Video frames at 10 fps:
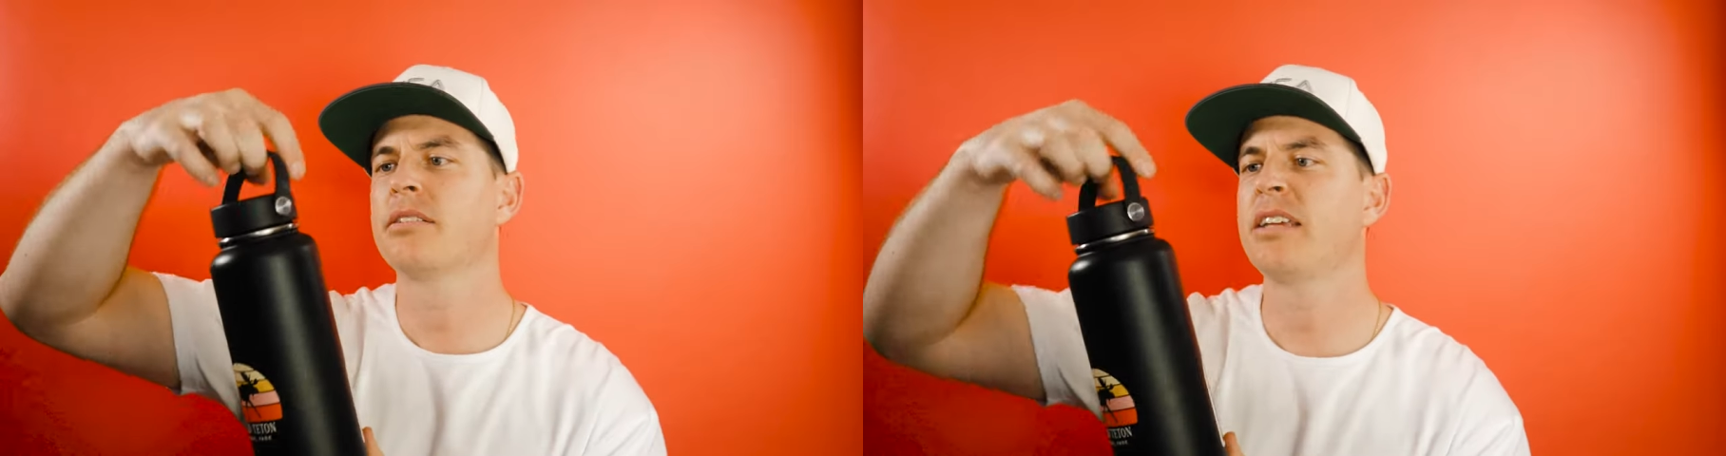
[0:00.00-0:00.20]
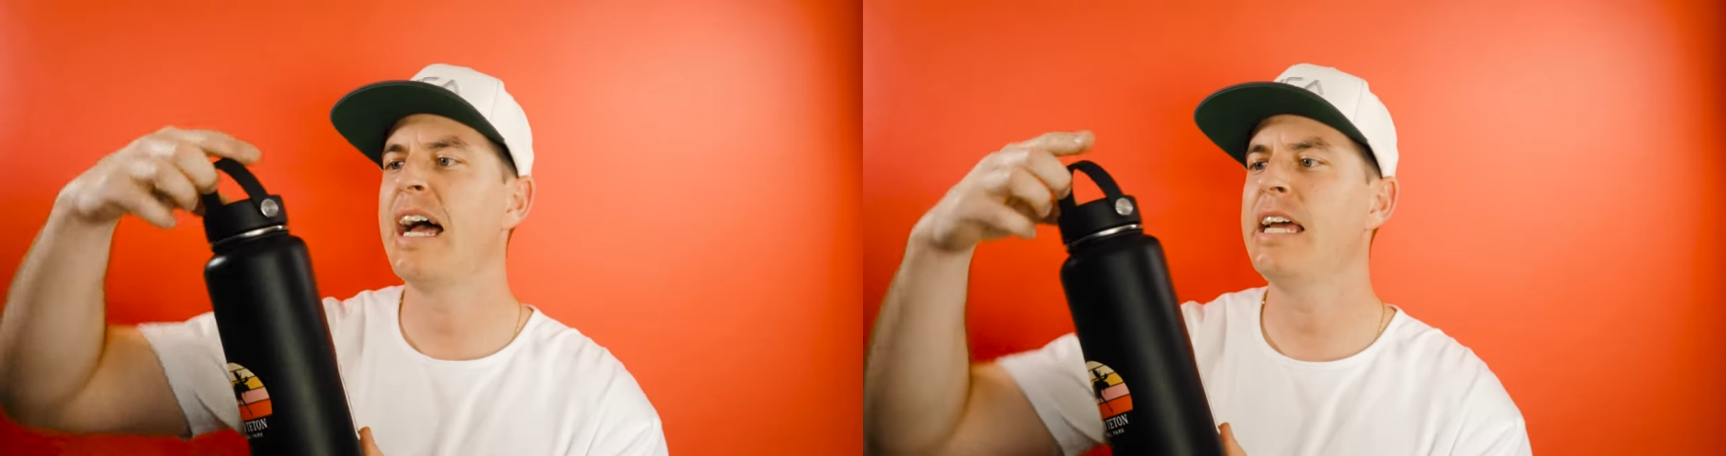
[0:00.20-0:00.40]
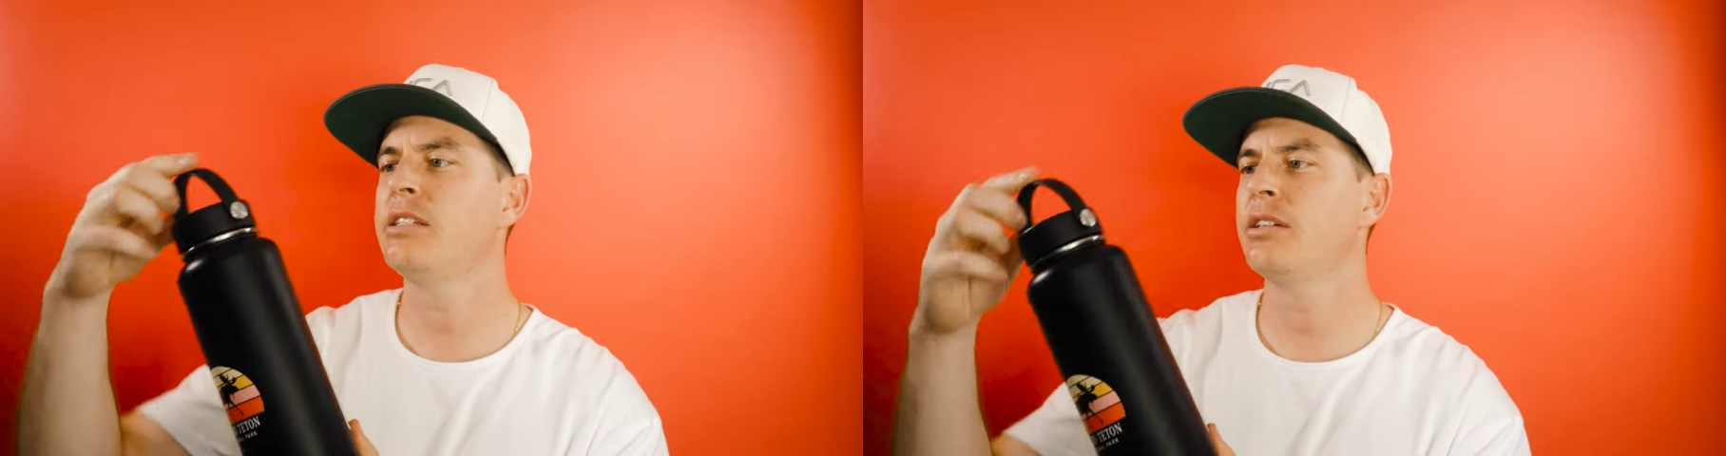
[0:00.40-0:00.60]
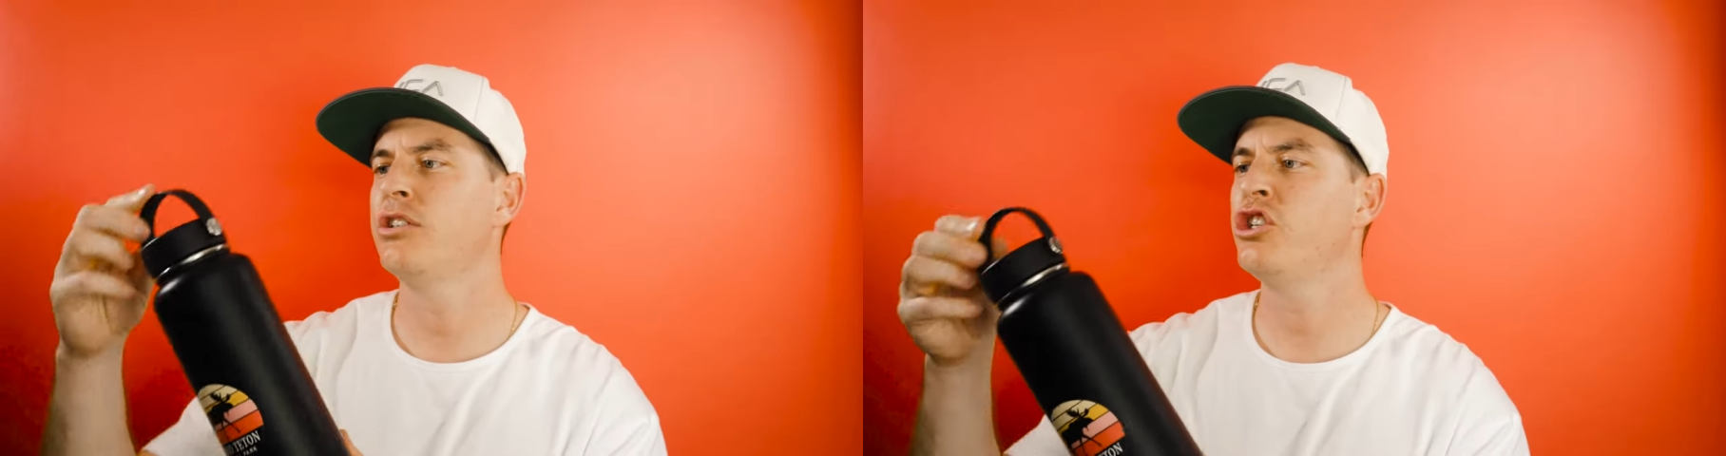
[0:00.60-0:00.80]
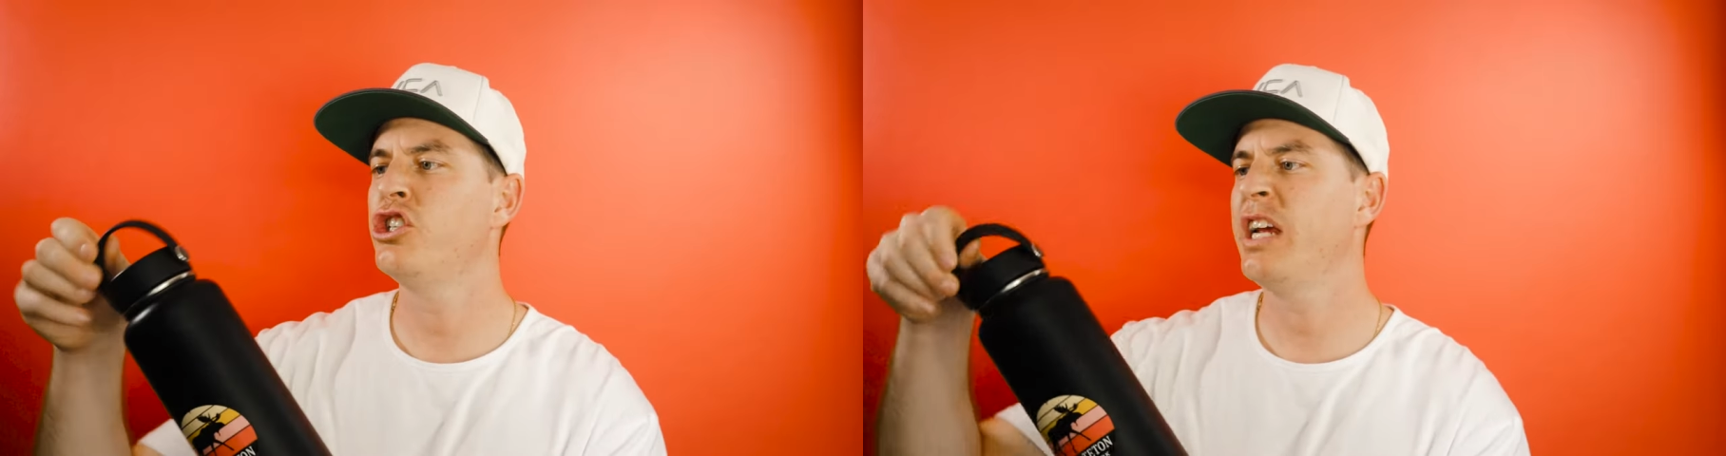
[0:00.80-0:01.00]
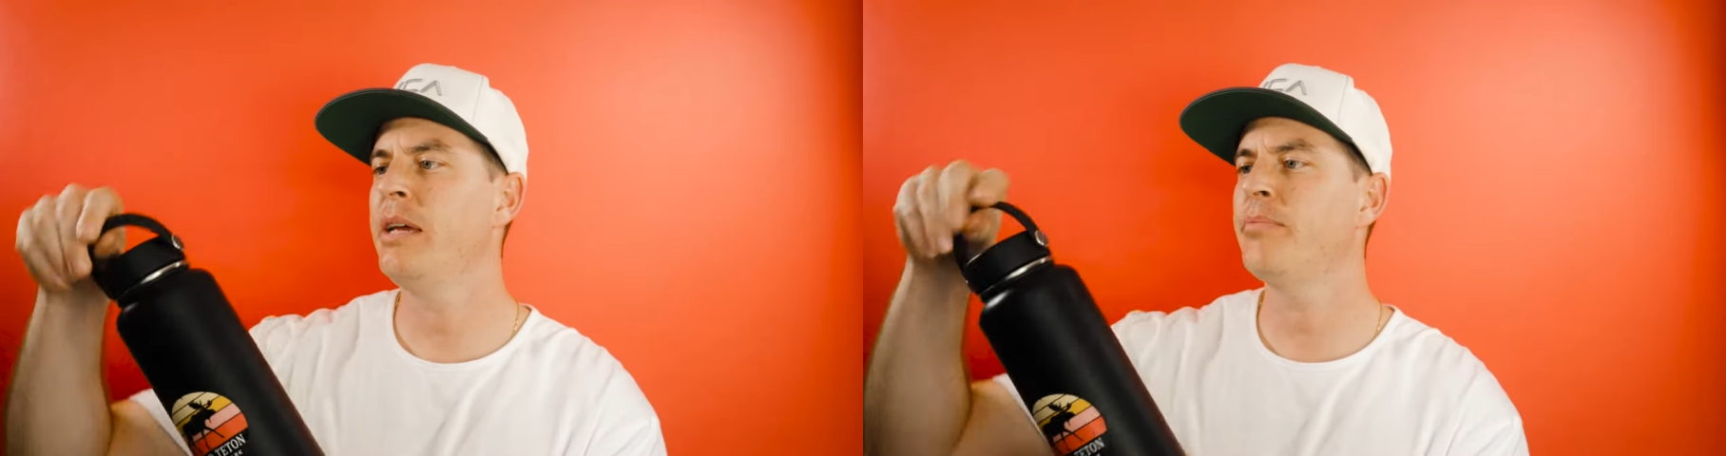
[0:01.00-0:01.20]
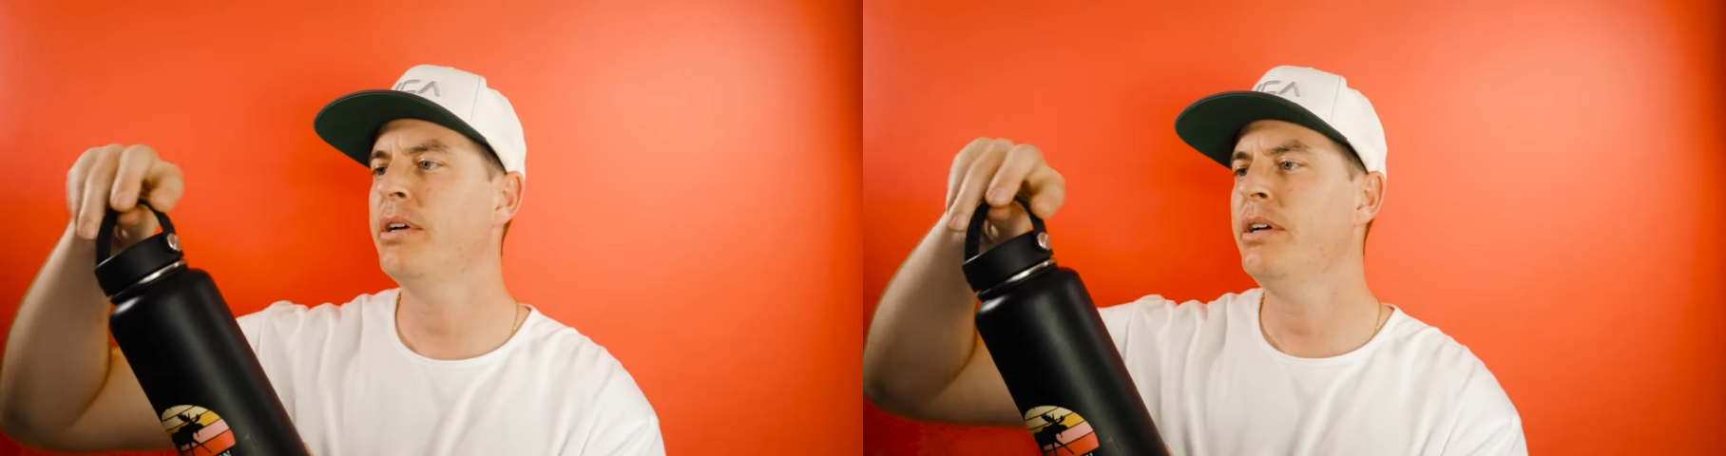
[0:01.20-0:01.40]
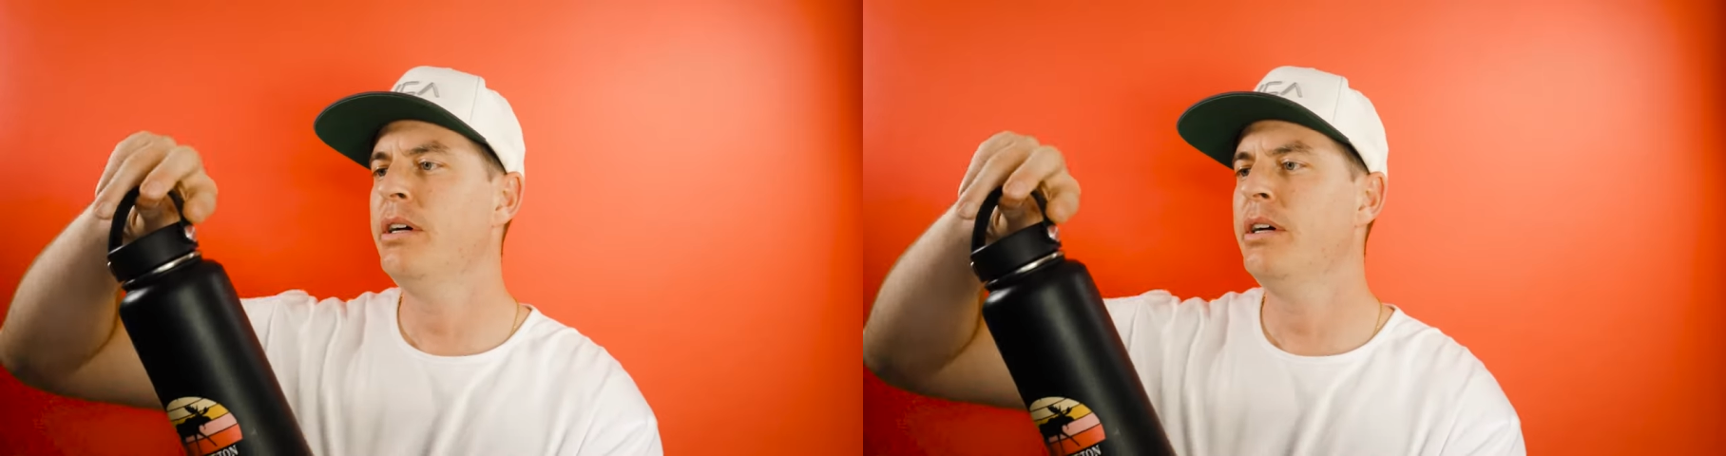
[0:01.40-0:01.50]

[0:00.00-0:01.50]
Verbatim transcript: size and shape.